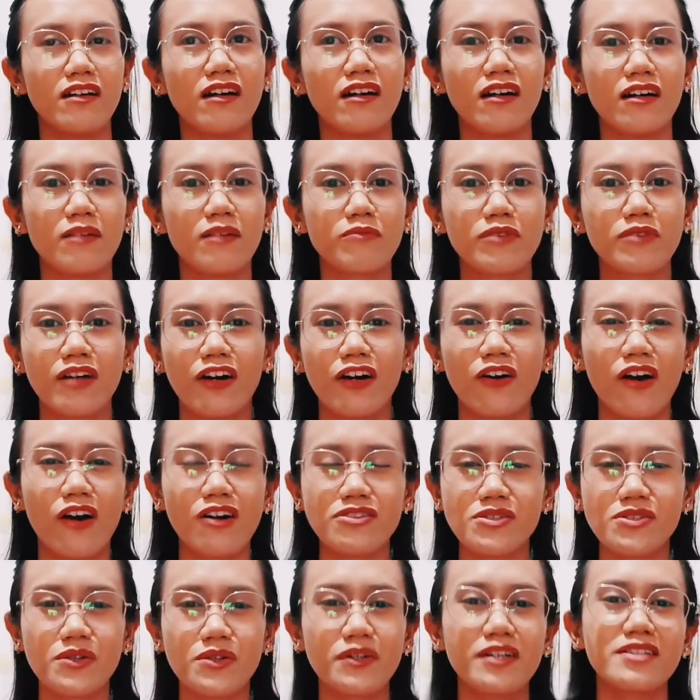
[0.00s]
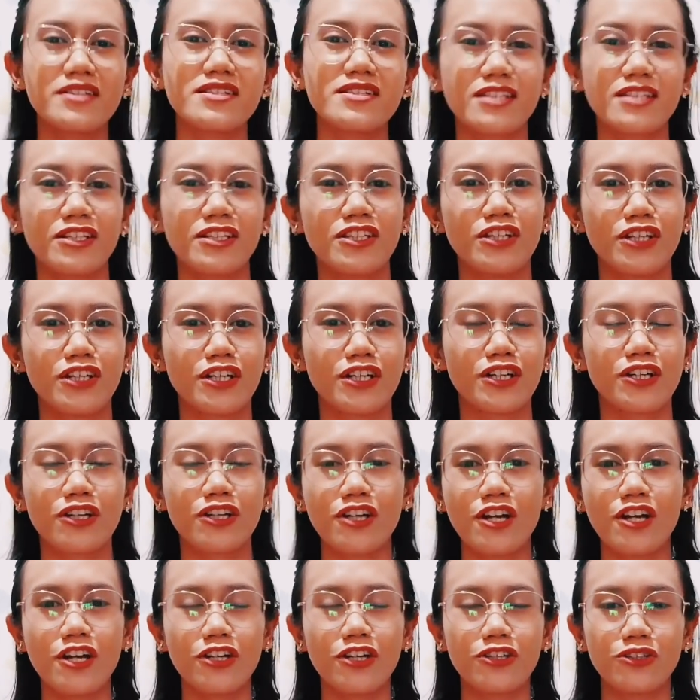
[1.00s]
Also
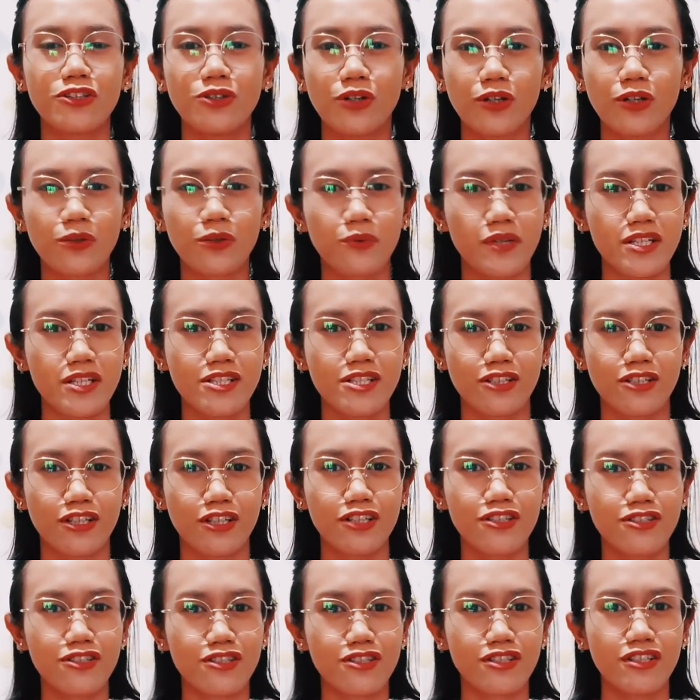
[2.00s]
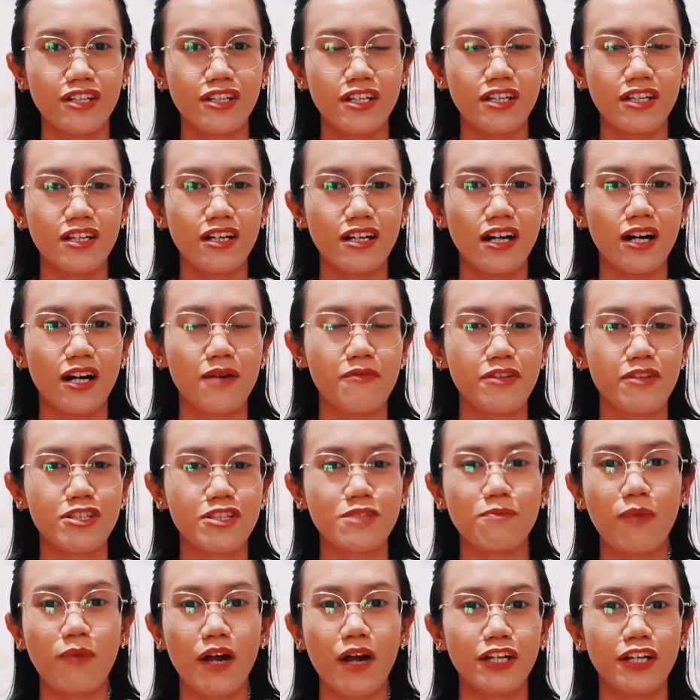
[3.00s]
consider your research.
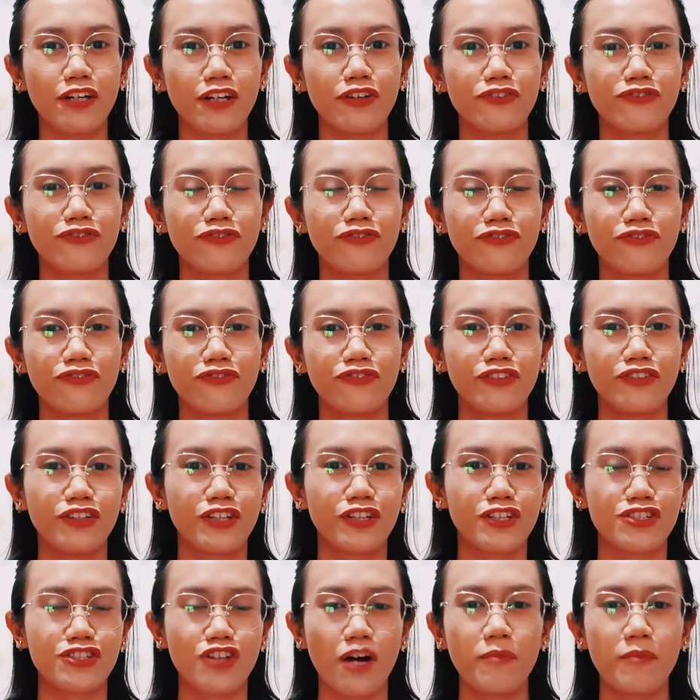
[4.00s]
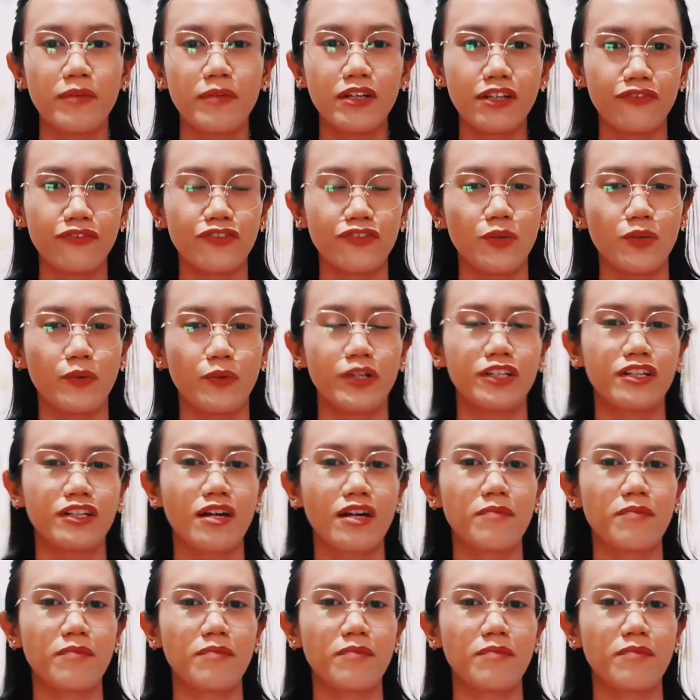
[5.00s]
That's part of your job interview. When